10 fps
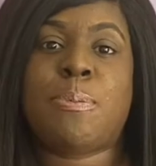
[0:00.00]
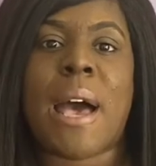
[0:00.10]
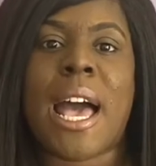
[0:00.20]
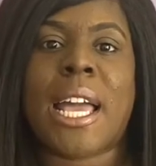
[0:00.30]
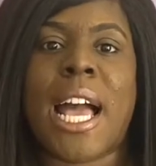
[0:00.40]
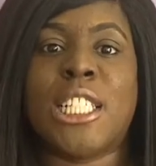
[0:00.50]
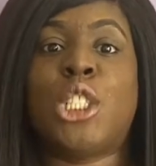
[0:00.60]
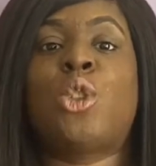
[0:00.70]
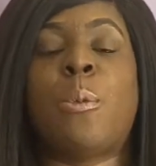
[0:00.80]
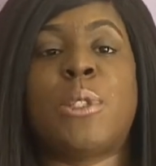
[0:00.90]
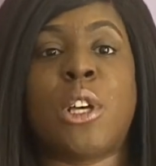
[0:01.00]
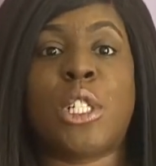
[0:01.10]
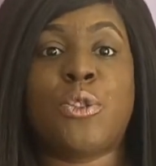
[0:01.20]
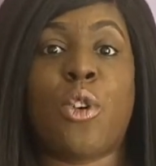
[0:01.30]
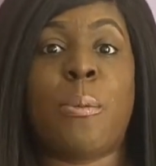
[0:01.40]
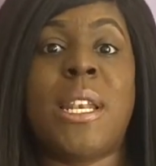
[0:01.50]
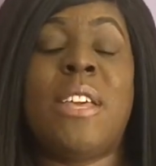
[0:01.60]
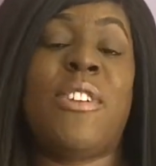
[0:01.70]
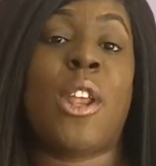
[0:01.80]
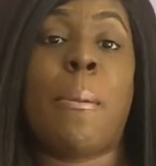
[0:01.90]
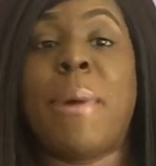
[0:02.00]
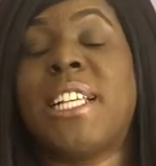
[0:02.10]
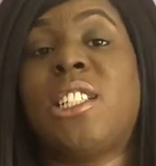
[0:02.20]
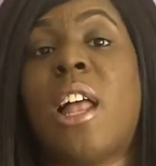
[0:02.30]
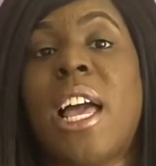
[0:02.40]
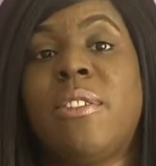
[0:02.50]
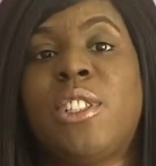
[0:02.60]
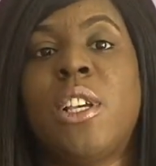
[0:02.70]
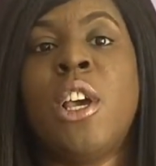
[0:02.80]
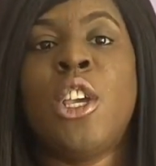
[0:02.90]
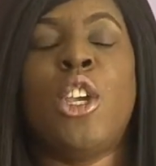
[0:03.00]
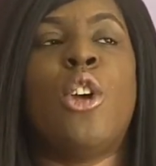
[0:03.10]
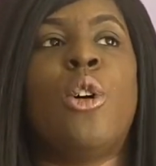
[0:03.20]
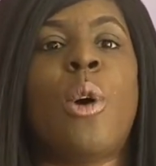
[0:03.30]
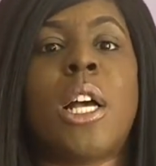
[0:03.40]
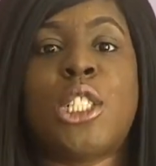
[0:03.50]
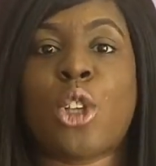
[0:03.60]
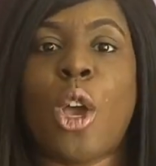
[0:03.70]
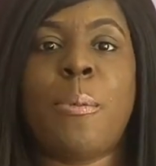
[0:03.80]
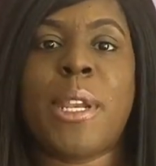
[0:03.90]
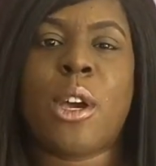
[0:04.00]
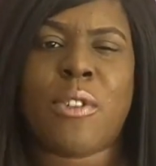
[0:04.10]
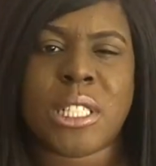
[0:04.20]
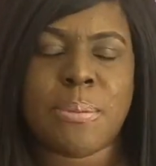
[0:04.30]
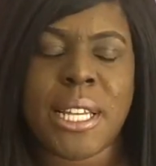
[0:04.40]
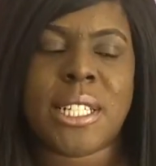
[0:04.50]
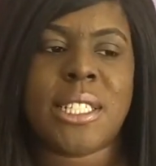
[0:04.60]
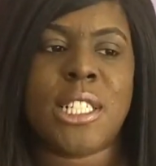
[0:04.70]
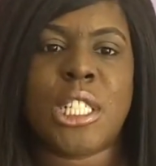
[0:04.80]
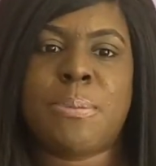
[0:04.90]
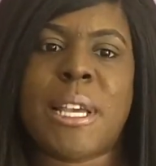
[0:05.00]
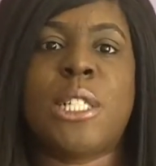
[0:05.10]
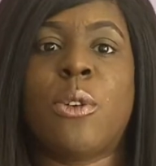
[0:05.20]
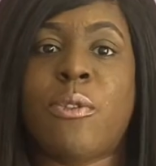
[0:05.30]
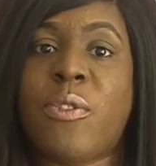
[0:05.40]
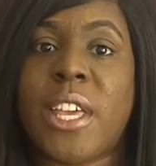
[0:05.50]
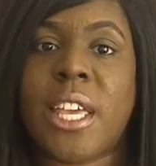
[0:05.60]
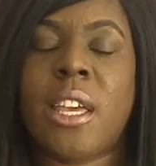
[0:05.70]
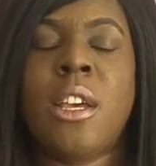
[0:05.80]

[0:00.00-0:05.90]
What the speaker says: back and stops us from living our best lives. You know, so many of us make decisions based on fear.